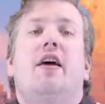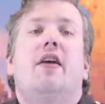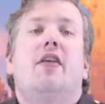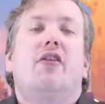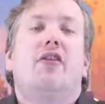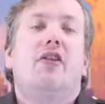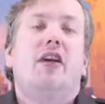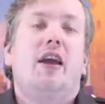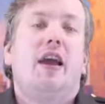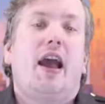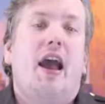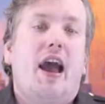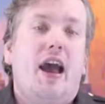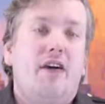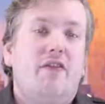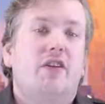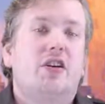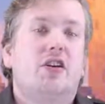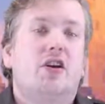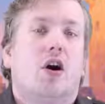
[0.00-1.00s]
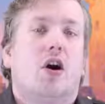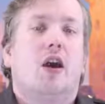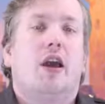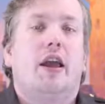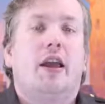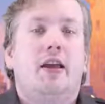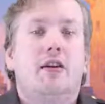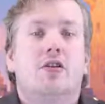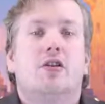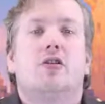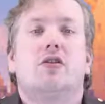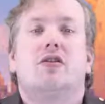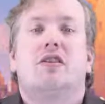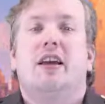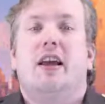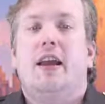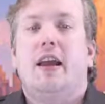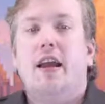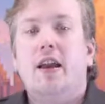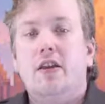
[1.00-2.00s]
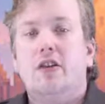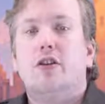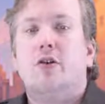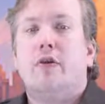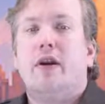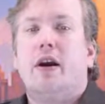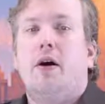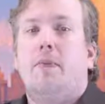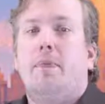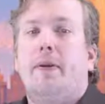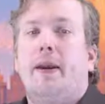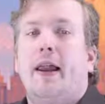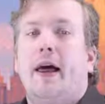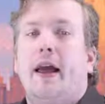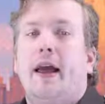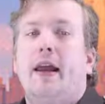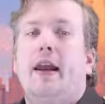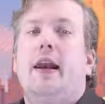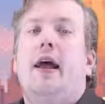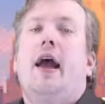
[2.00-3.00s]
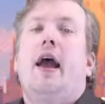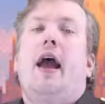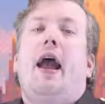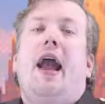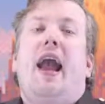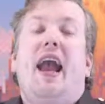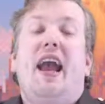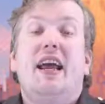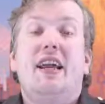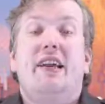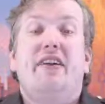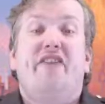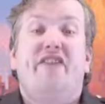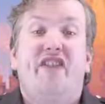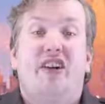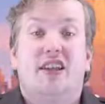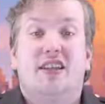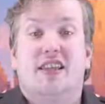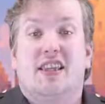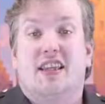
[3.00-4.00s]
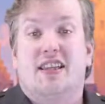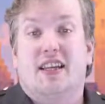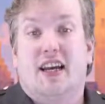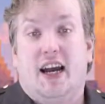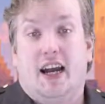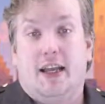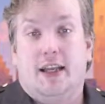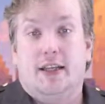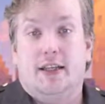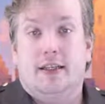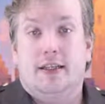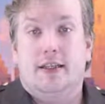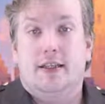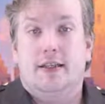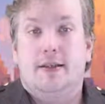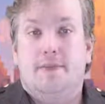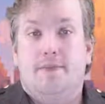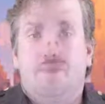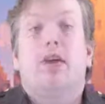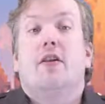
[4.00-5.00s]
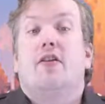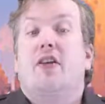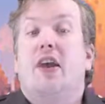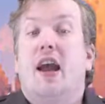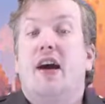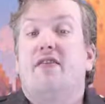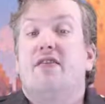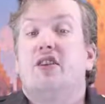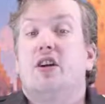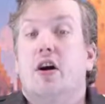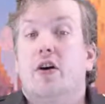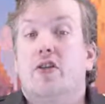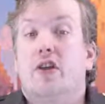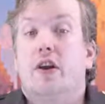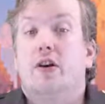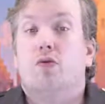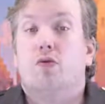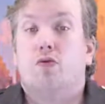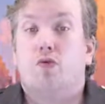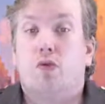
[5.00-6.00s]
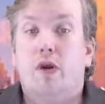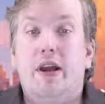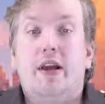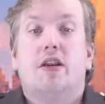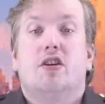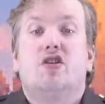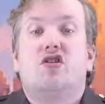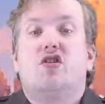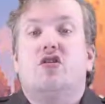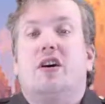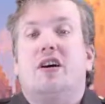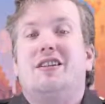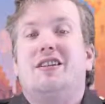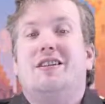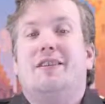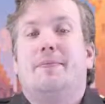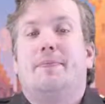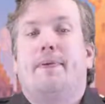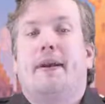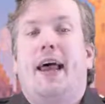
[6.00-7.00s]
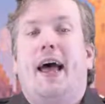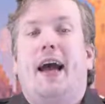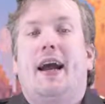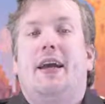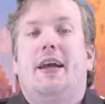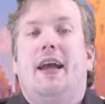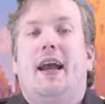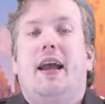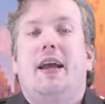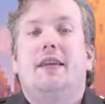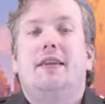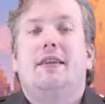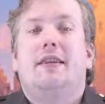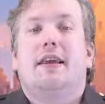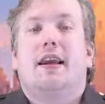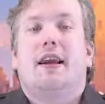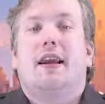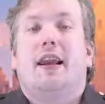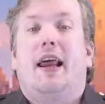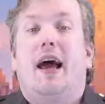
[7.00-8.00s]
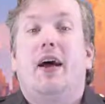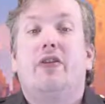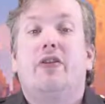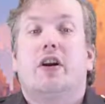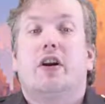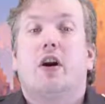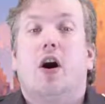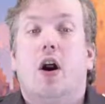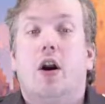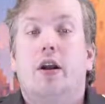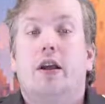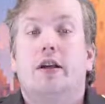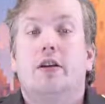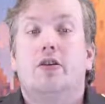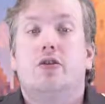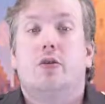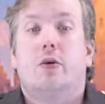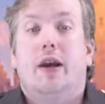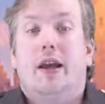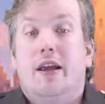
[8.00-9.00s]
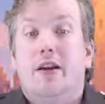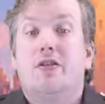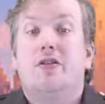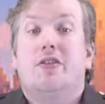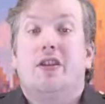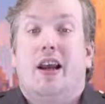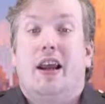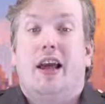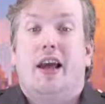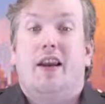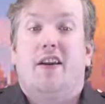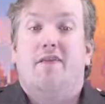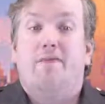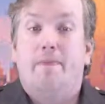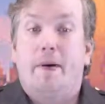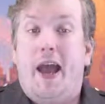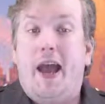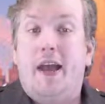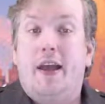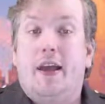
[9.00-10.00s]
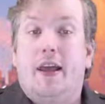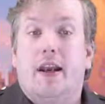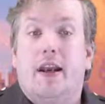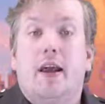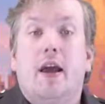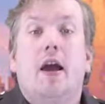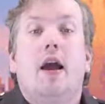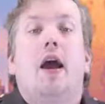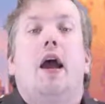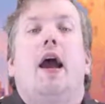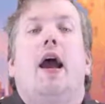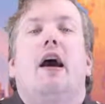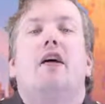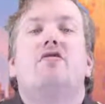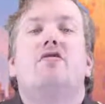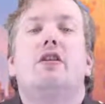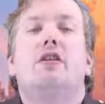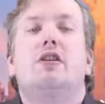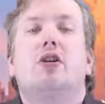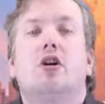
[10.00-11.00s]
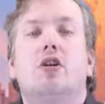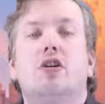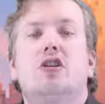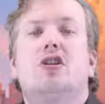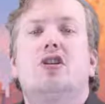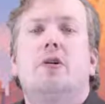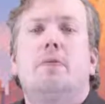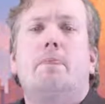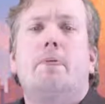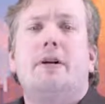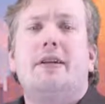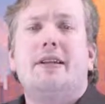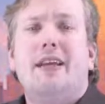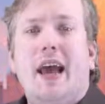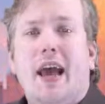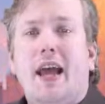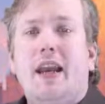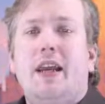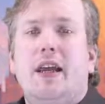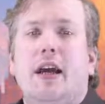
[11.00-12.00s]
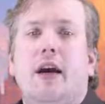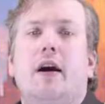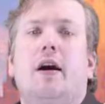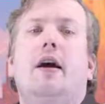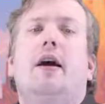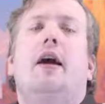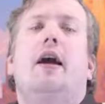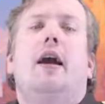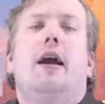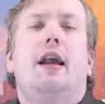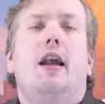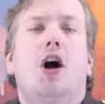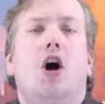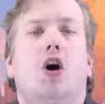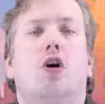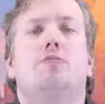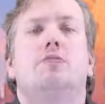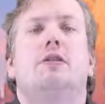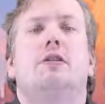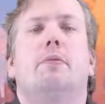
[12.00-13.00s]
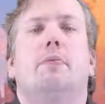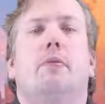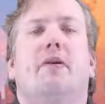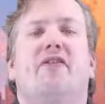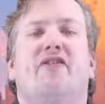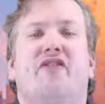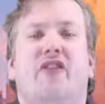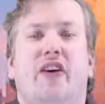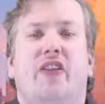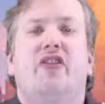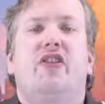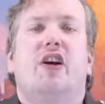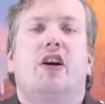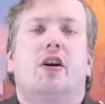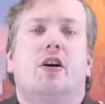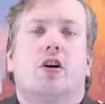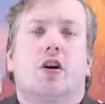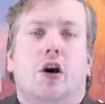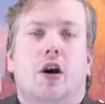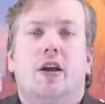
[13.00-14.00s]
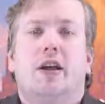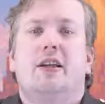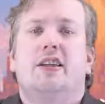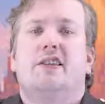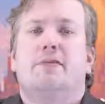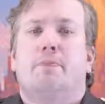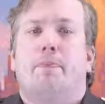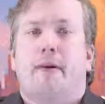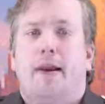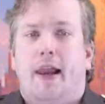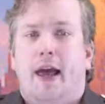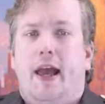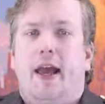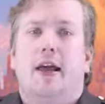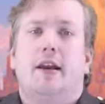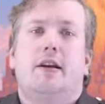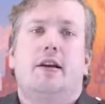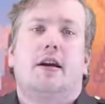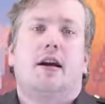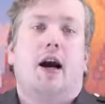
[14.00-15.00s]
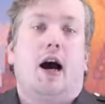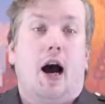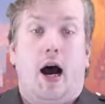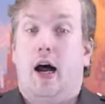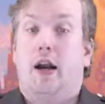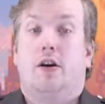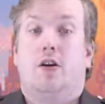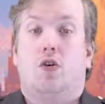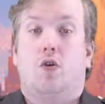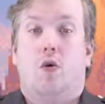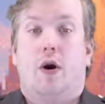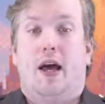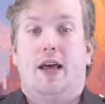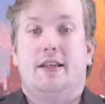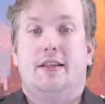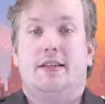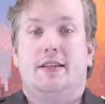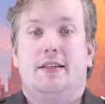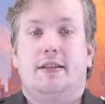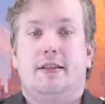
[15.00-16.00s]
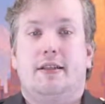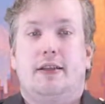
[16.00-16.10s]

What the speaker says: the Avatar enters the ethereal plane and defeats the Titans. The Avatar then reconstructs the Black Gate that allowed the Guardian to enter the land of Pagan and returns to Britannia in hopes to prevent the Guardian's planned conquest.